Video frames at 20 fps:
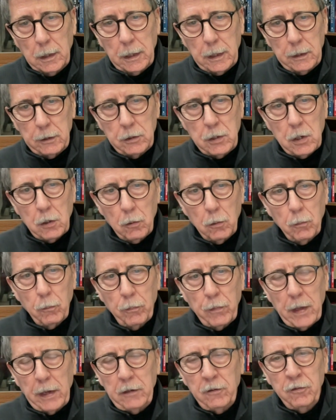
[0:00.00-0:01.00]
And, you
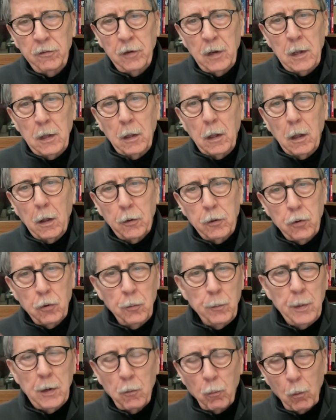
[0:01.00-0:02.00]
know, that's a
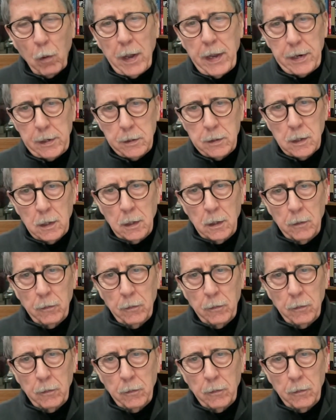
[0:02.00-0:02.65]
human right.